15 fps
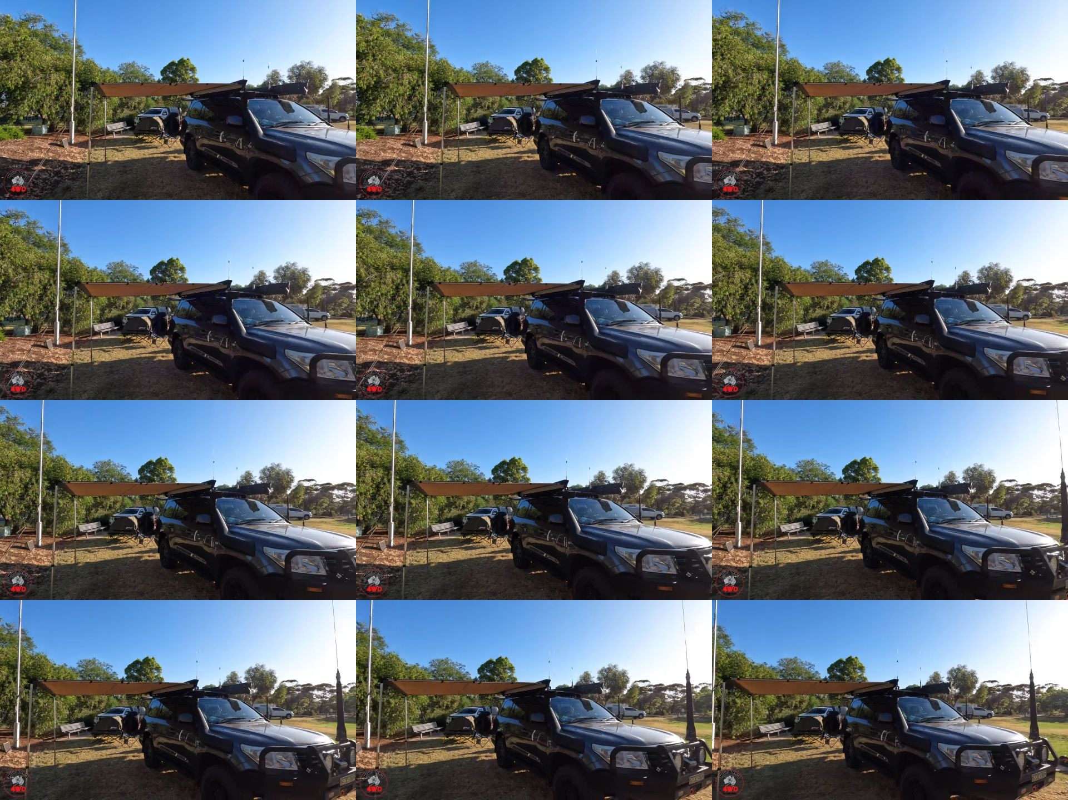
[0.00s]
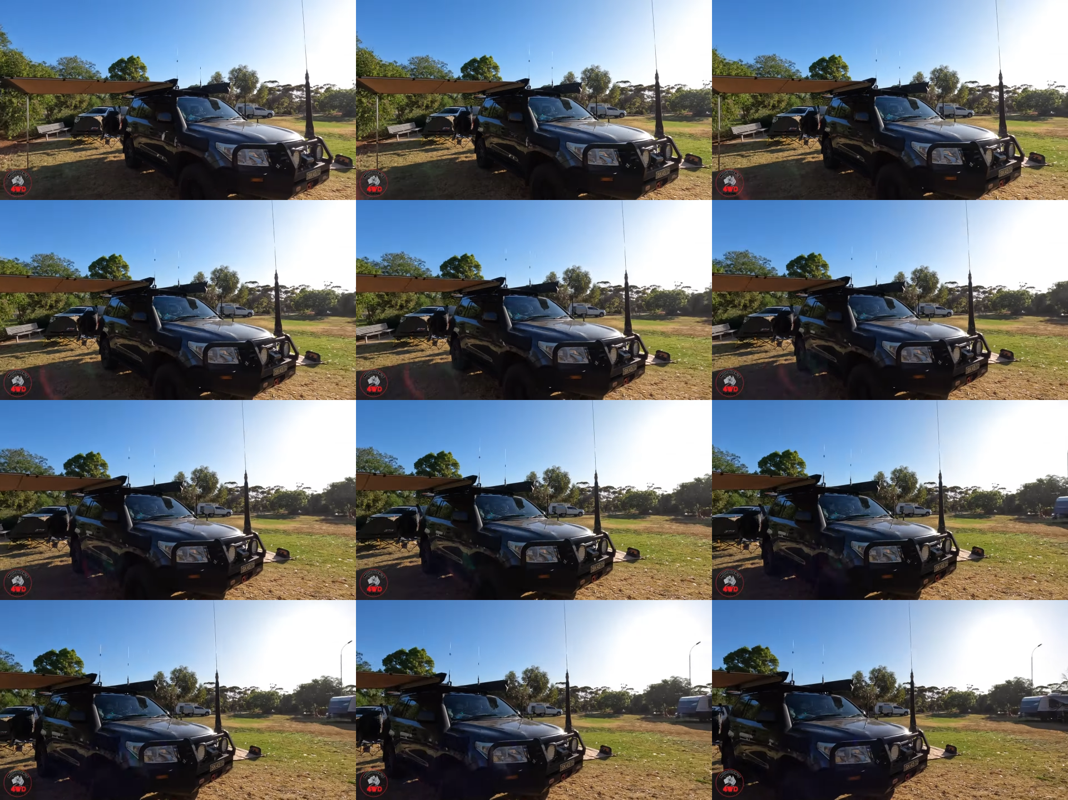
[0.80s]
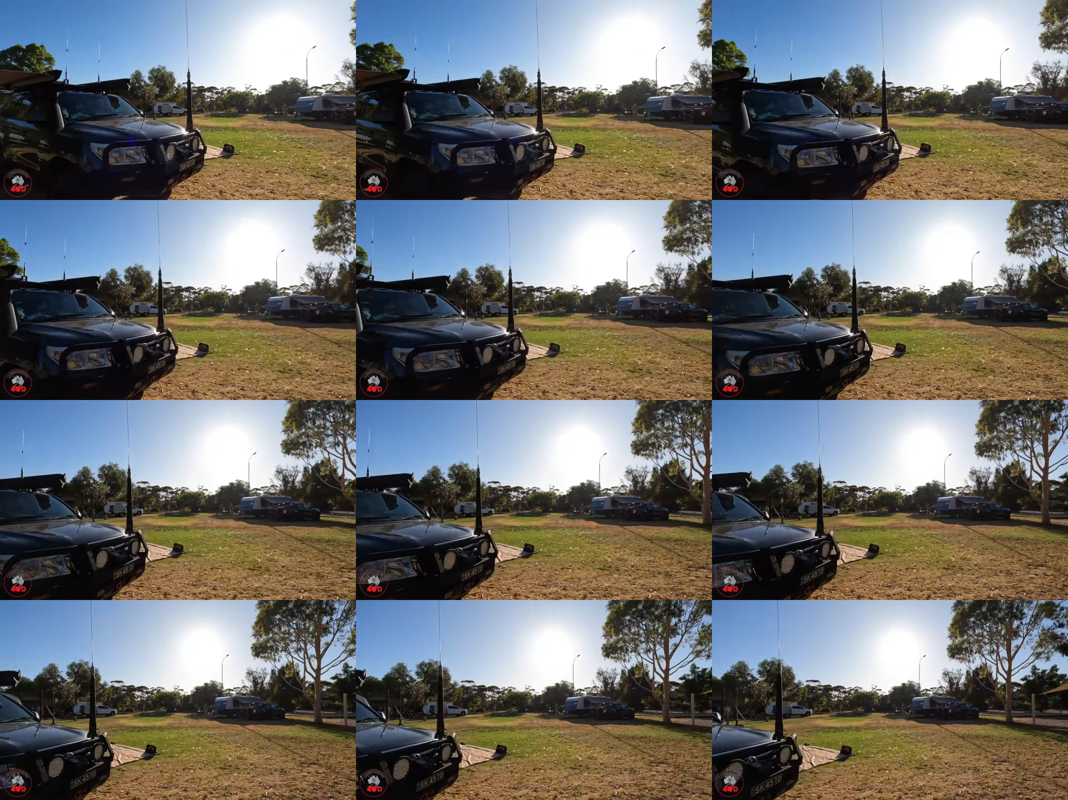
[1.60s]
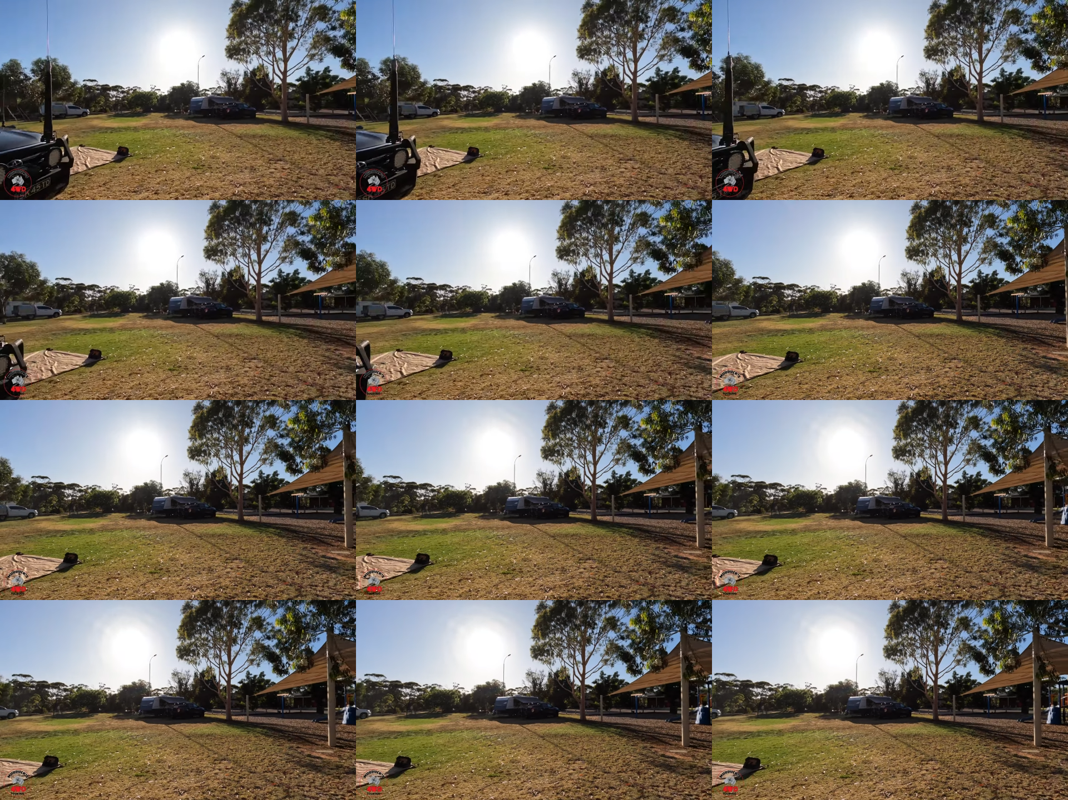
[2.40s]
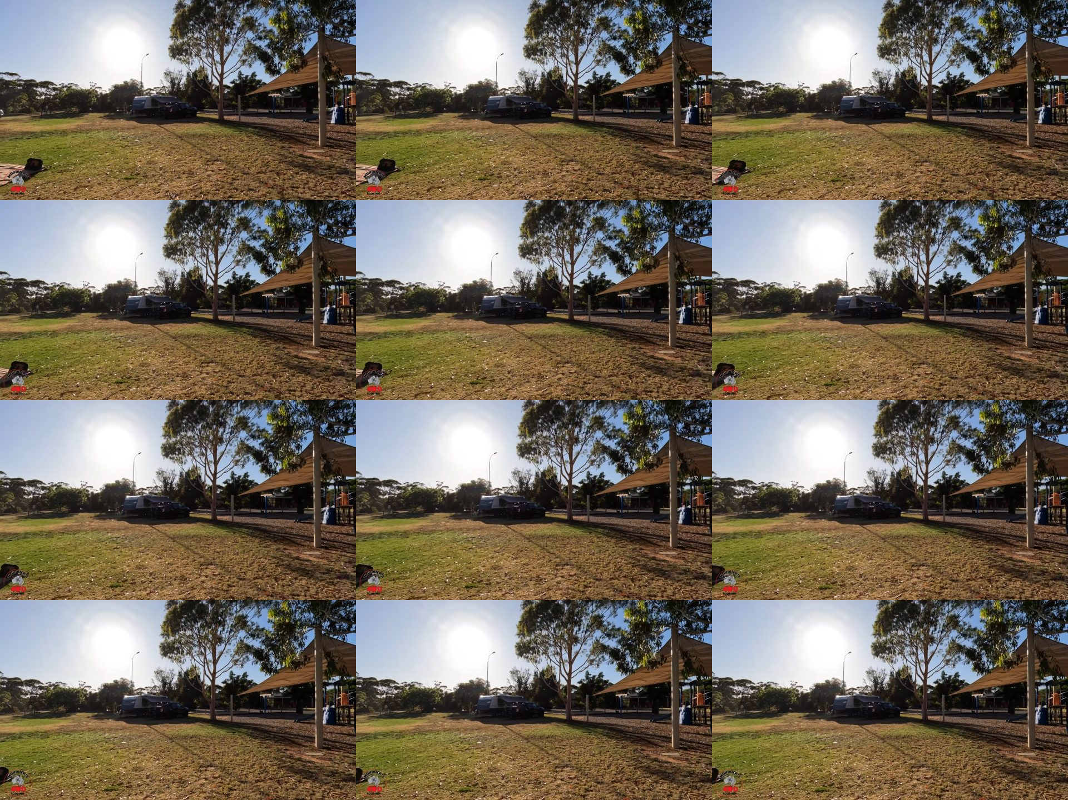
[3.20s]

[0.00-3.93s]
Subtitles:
(no speaker visible)